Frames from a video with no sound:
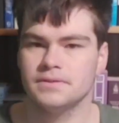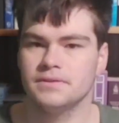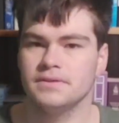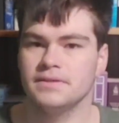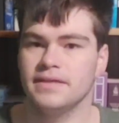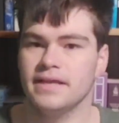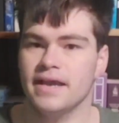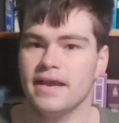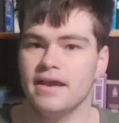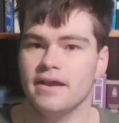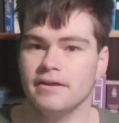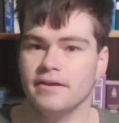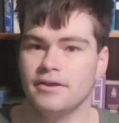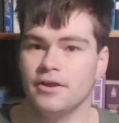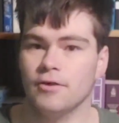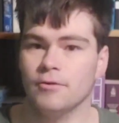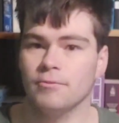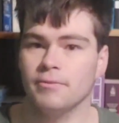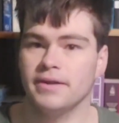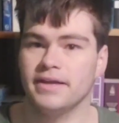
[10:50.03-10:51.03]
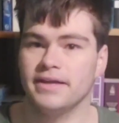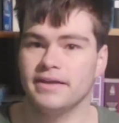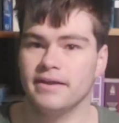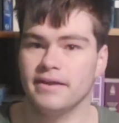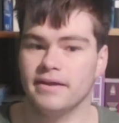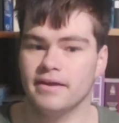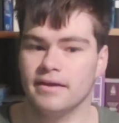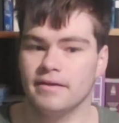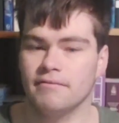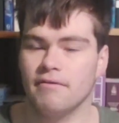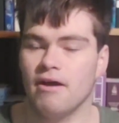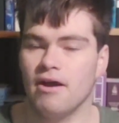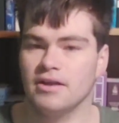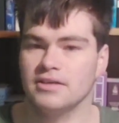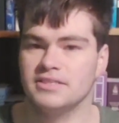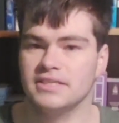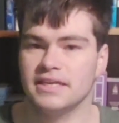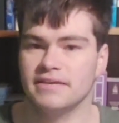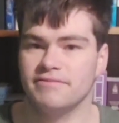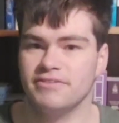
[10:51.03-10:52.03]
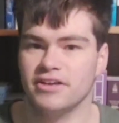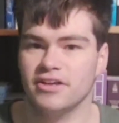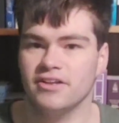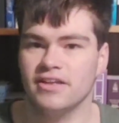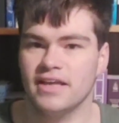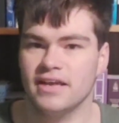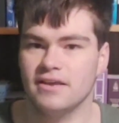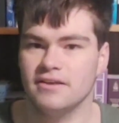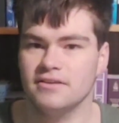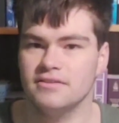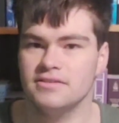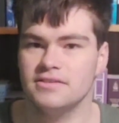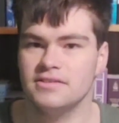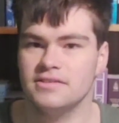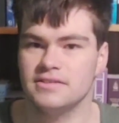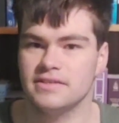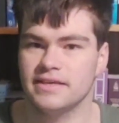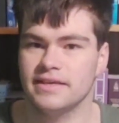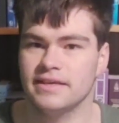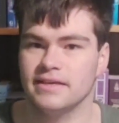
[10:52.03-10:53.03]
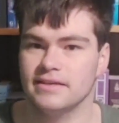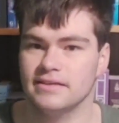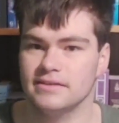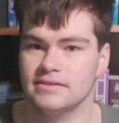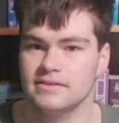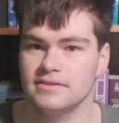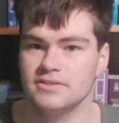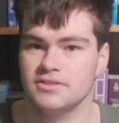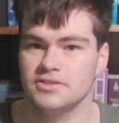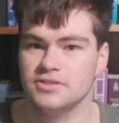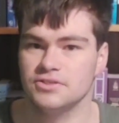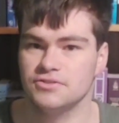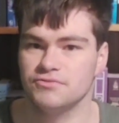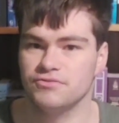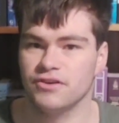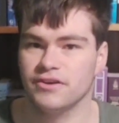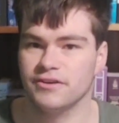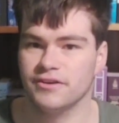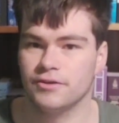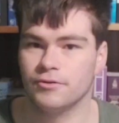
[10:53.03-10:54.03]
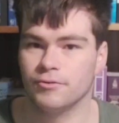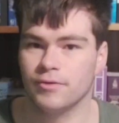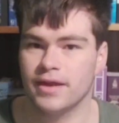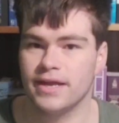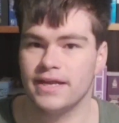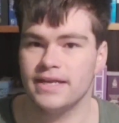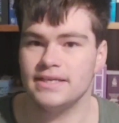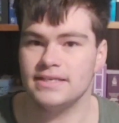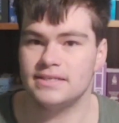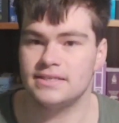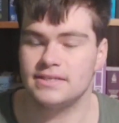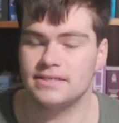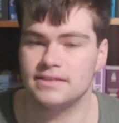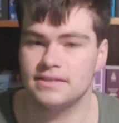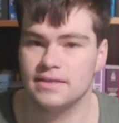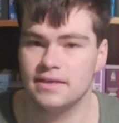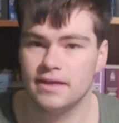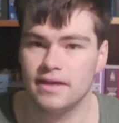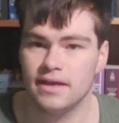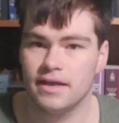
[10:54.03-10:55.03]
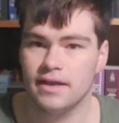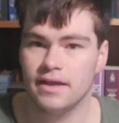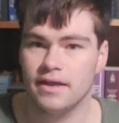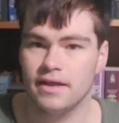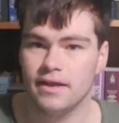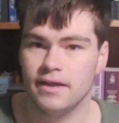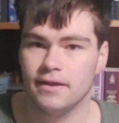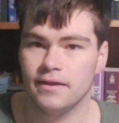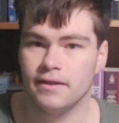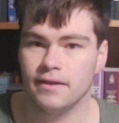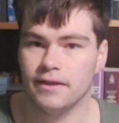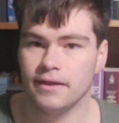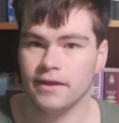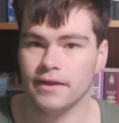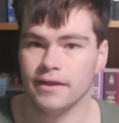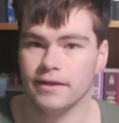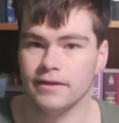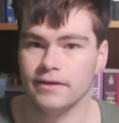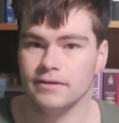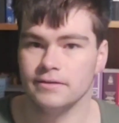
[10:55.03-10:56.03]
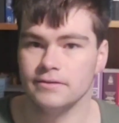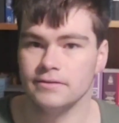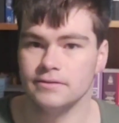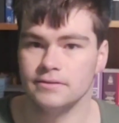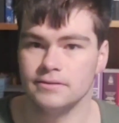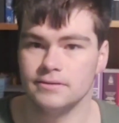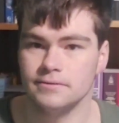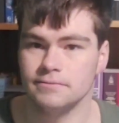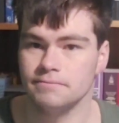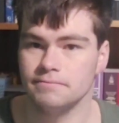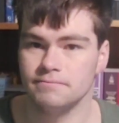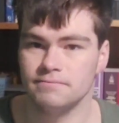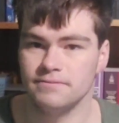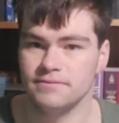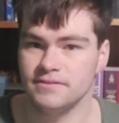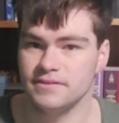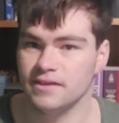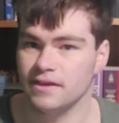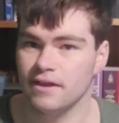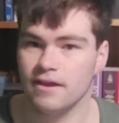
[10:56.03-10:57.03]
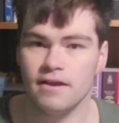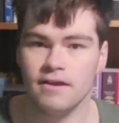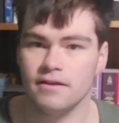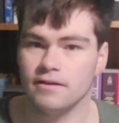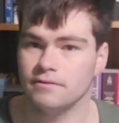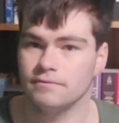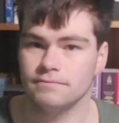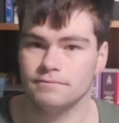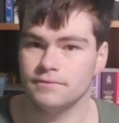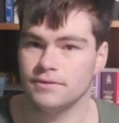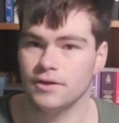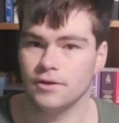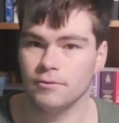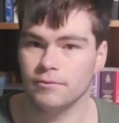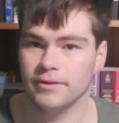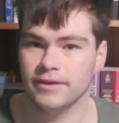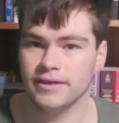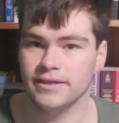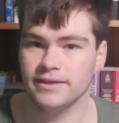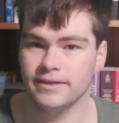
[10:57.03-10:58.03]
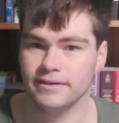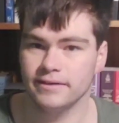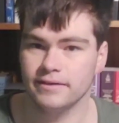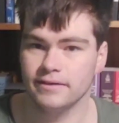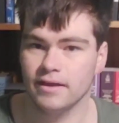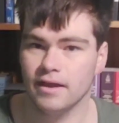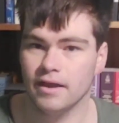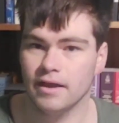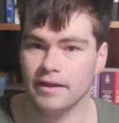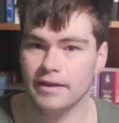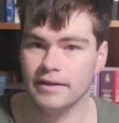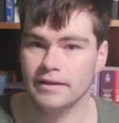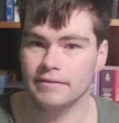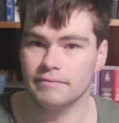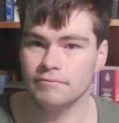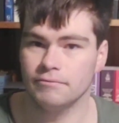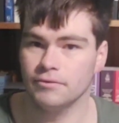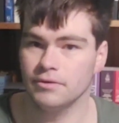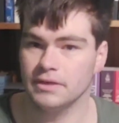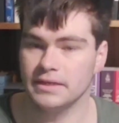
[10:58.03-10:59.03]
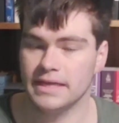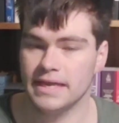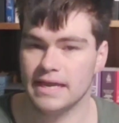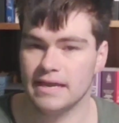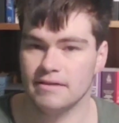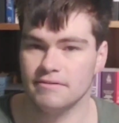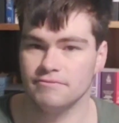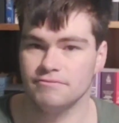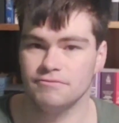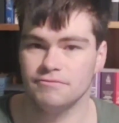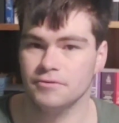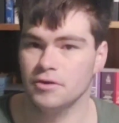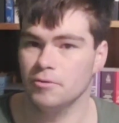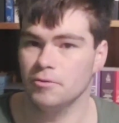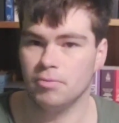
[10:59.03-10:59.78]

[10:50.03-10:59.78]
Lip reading: yeah, go read Haunting of Hill House. It is just very great. And yeah, go read it. I really have no